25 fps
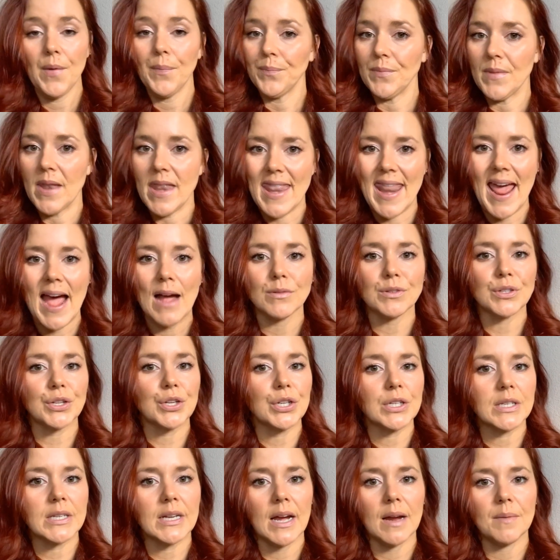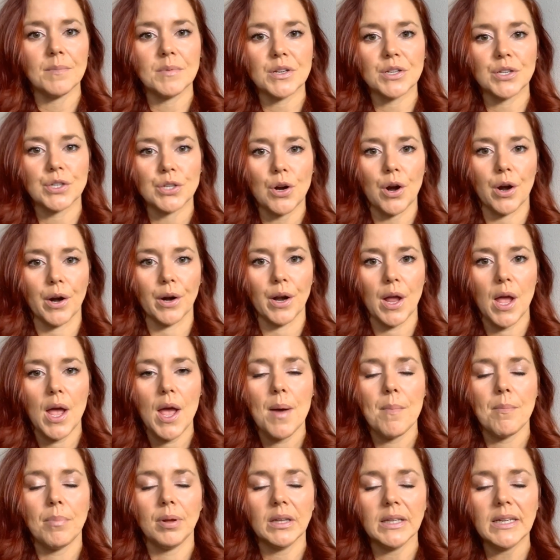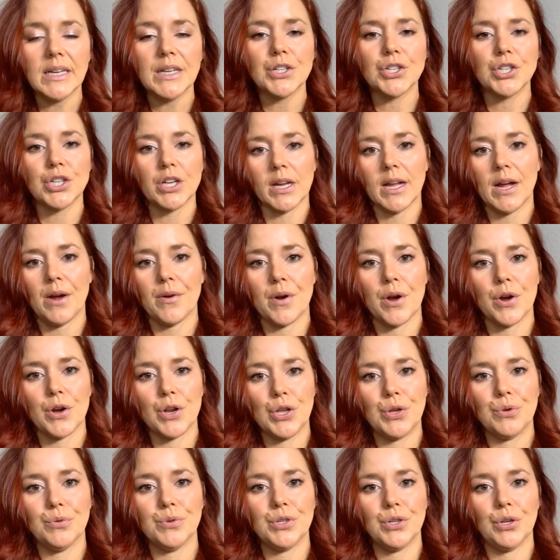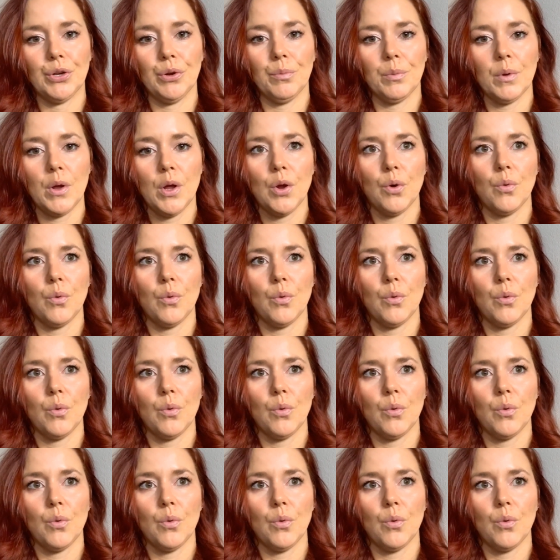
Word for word: Now's a good time to start. Please check out our YouTube.